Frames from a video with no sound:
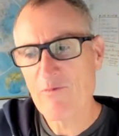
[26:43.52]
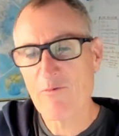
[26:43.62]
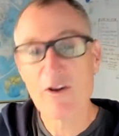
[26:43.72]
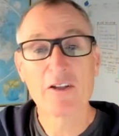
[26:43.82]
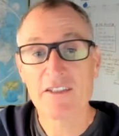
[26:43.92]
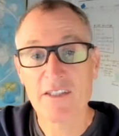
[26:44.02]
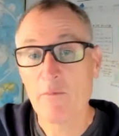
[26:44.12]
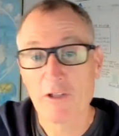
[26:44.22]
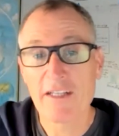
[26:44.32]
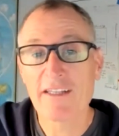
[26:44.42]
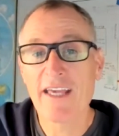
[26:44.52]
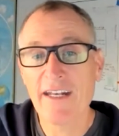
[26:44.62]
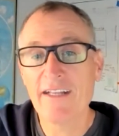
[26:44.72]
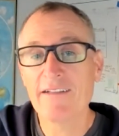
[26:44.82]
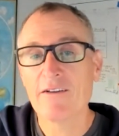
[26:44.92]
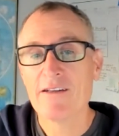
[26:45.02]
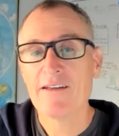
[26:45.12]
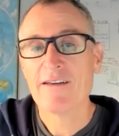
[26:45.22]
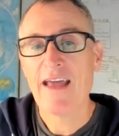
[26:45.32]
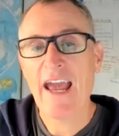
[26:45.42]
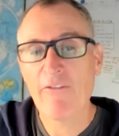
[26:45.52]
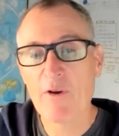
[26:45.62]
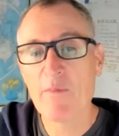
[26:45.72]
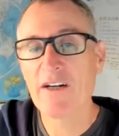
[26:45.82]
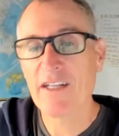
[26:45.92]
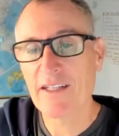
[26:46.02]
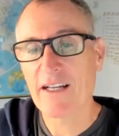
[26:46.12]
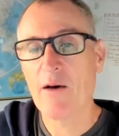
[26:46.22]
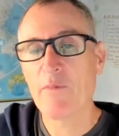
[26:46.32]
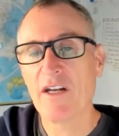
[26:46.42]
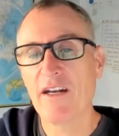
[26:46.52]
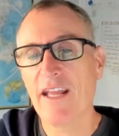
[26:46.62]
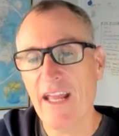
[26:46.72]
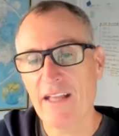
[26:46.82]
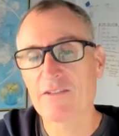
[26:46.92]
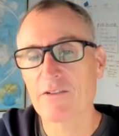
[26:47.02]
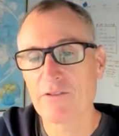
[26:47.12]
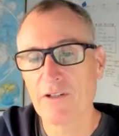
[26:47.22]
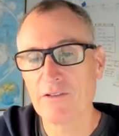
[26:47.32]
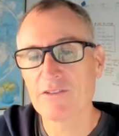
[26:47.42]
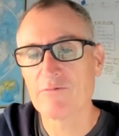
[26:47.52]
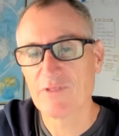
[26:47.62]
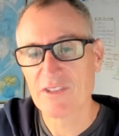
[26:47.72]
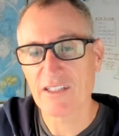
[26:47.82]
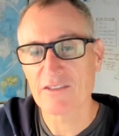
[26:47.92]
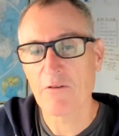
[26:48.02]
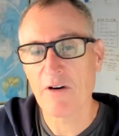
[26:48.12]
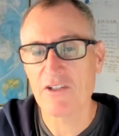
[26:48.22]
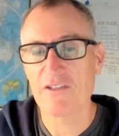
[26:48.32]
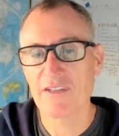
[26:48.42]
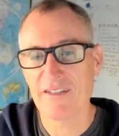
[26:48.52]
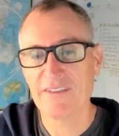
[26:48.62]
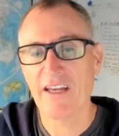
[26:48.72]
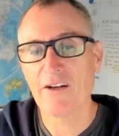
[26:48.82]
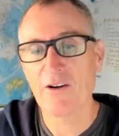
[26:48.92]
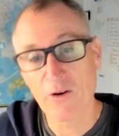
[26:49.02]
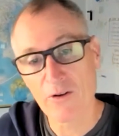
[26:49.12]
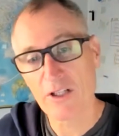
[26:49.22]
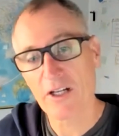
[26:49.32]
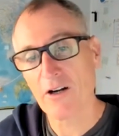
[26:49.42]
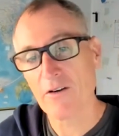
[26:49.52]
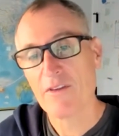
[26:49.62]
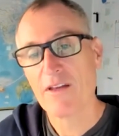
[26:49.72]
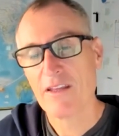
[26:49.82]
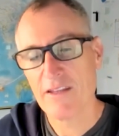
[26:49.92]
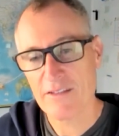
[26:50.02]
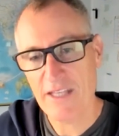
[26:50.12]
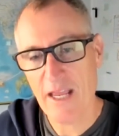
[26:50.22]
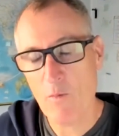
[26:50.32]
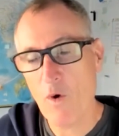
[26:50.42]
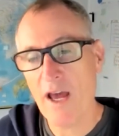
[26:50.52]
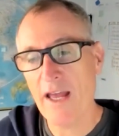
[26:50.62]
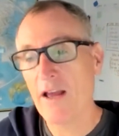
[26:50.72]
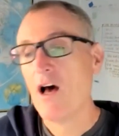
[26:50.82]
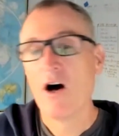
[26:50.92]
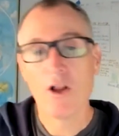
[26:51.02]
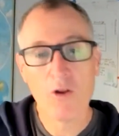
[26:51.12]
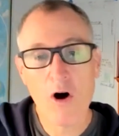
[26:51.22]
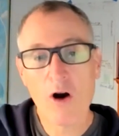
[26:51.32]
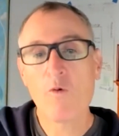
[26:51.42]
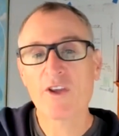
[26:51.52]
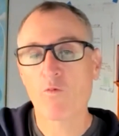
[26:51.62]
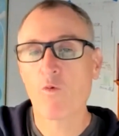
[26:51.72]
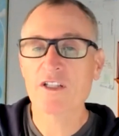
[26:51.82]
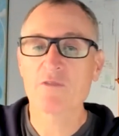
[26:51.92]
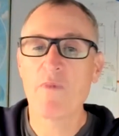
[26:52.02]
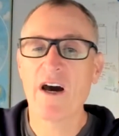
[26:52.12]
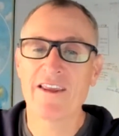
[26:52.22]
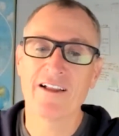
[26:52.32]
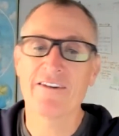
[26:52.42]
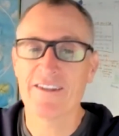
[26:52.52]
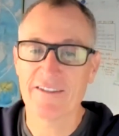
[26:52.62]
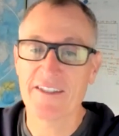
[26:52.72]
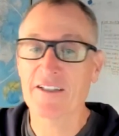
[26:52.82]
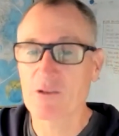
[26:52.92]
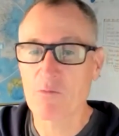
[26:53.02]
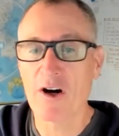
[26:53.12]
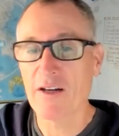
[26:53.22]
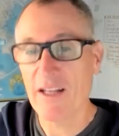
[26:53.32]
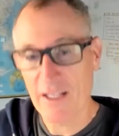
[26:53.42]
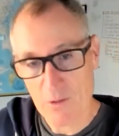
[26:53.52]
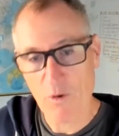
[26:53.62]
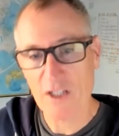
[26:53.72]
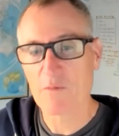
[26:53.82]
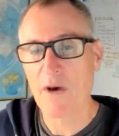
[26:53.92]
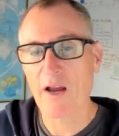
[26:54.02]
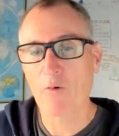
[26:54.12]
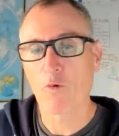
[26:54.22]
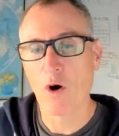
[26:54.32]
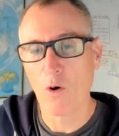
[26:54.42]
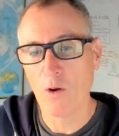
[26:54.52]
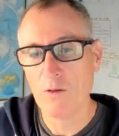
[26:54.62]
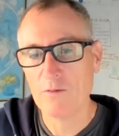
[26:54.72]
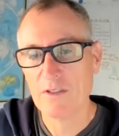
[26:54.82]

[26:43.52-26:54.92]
really simply getting everybody in the company to answer those 6 questions I said earlier the same way, along with the sixth one is, what's my role